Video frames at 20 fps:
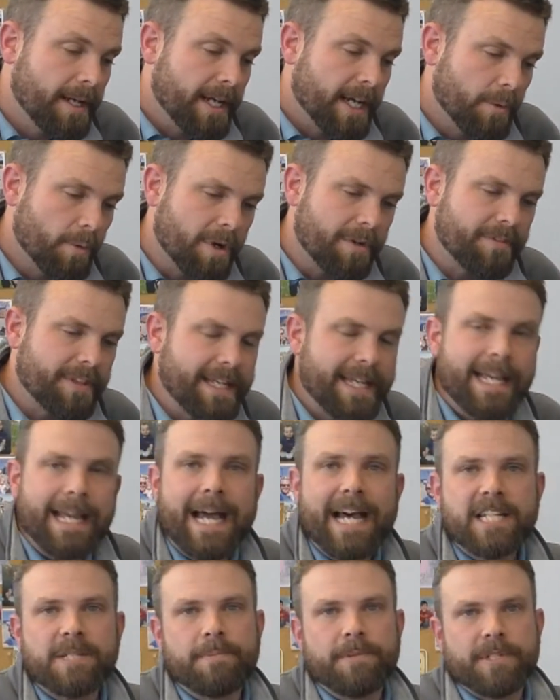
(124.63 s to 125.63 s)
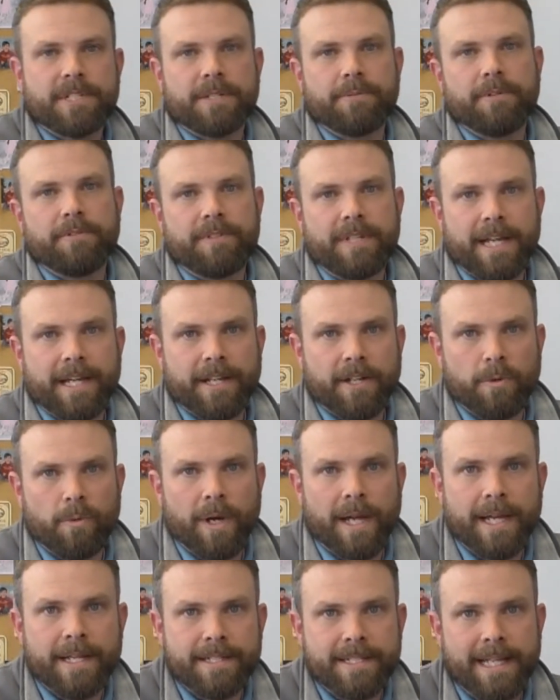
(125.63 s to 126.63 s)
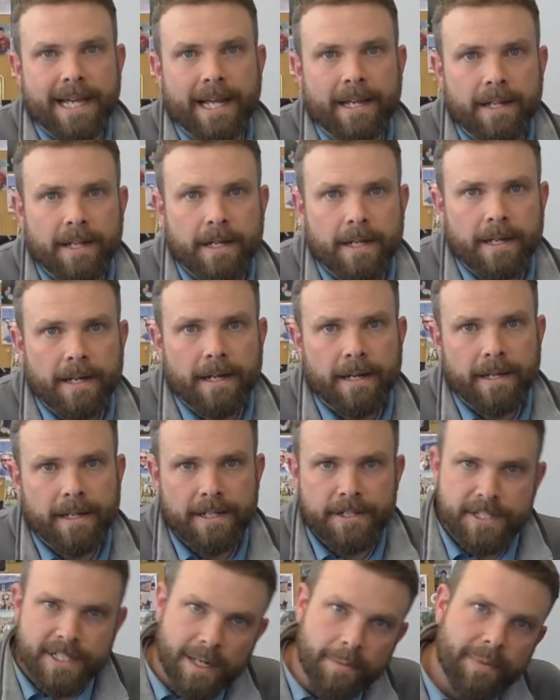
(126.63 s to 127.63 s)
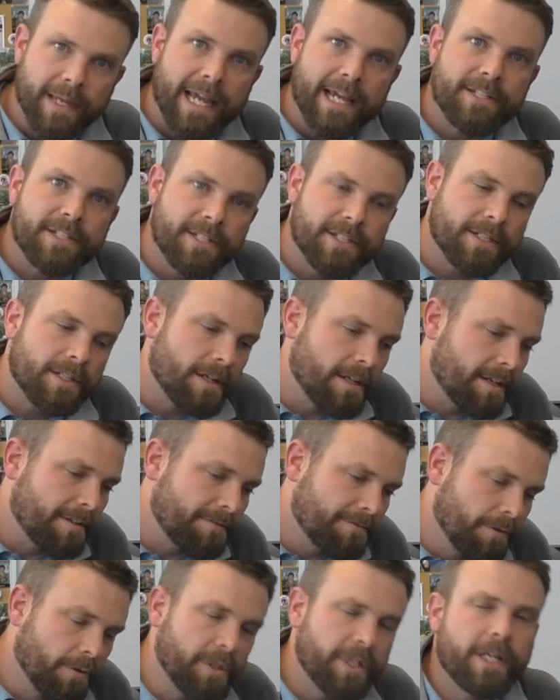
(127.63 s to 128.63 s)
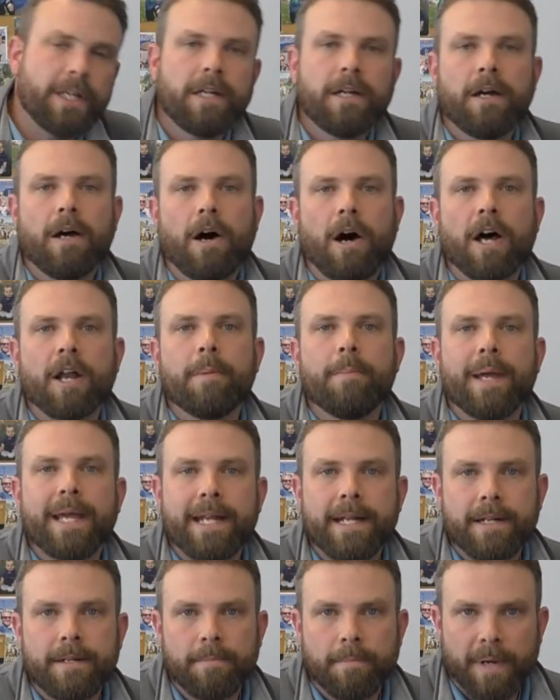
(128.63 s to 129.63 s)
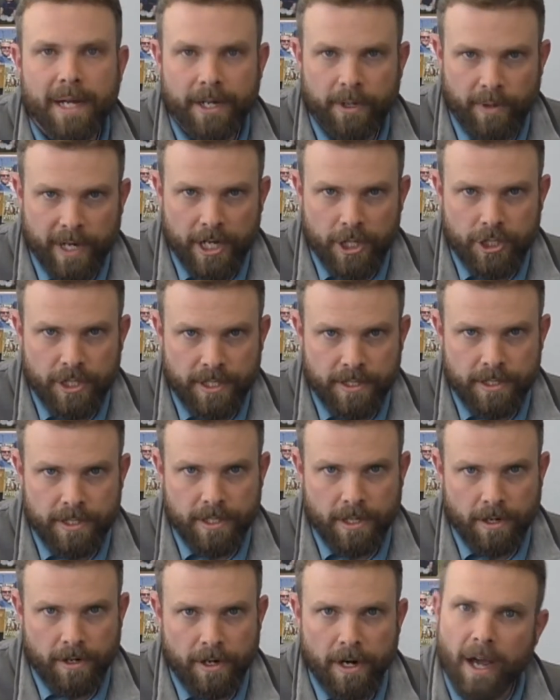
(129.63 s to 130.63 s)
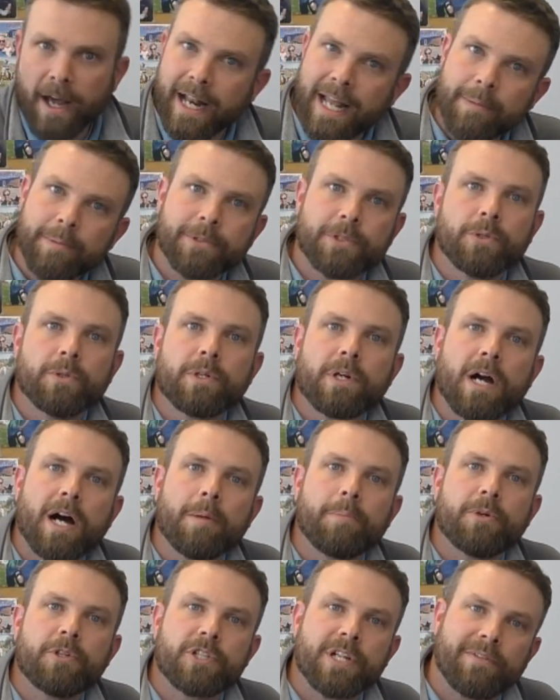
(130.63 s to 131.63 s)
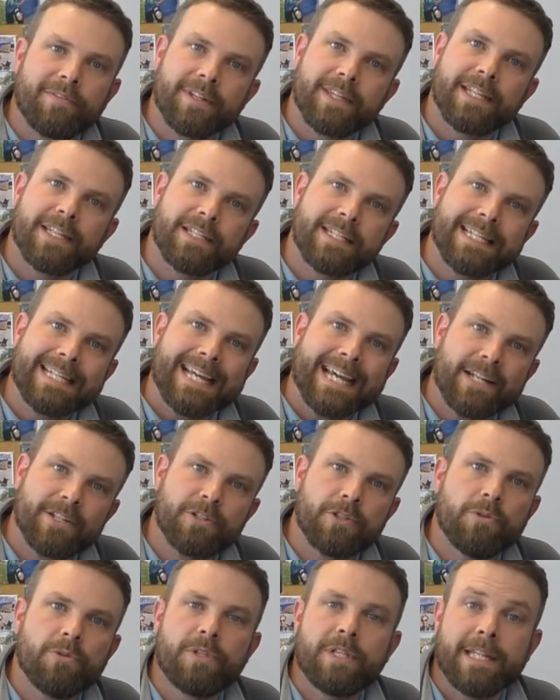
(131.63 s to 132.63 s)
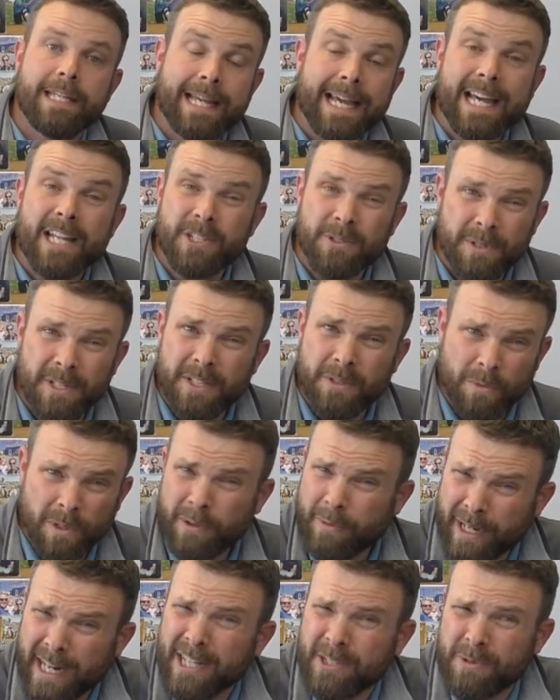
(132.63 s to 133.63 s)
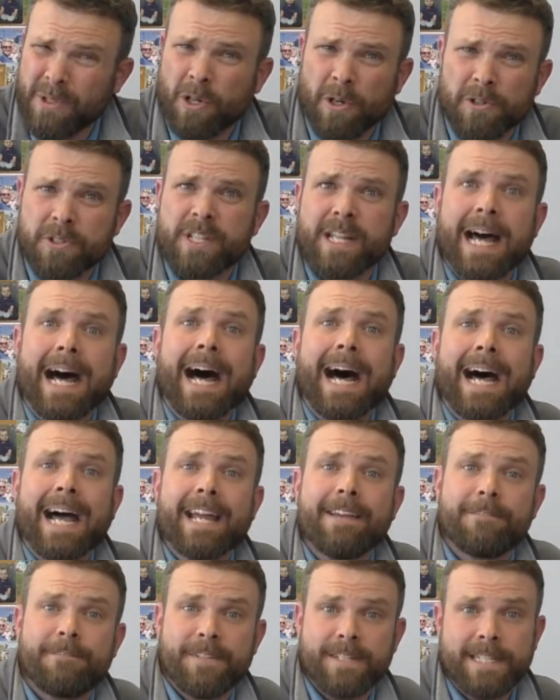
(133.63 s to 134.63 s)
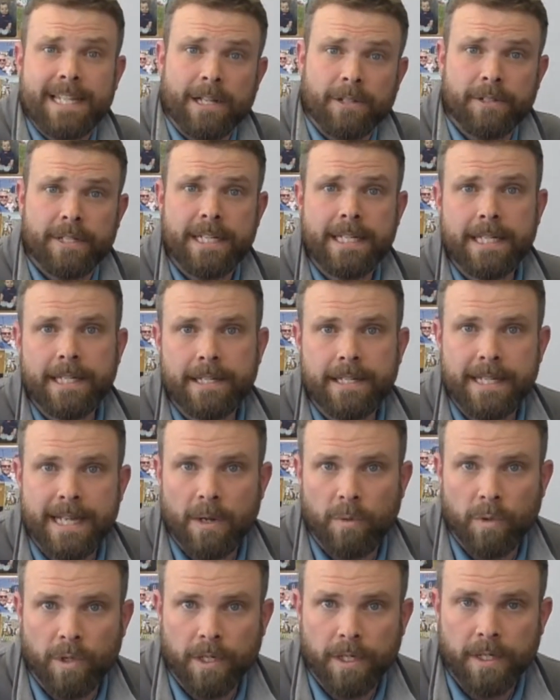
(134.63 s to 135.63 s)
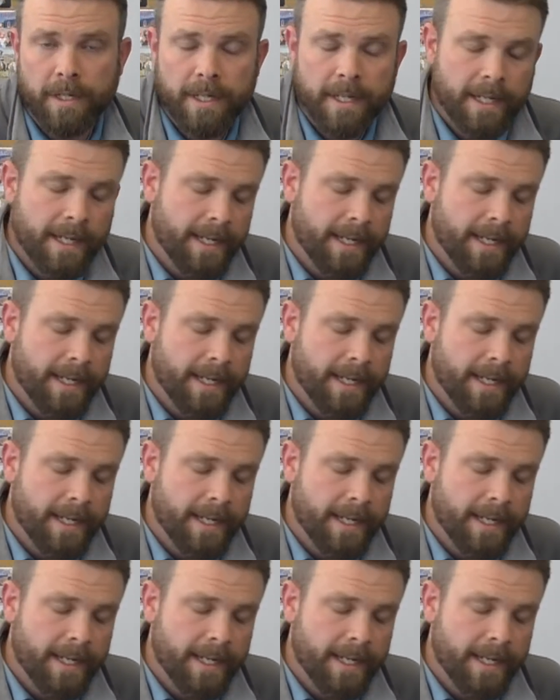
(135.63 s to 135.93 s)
And one of the key aspects that we've taken away is that in some cases, fully automated migrations are not able to accomplish everything to get to the Esri, what Esri calls the high fidelity network.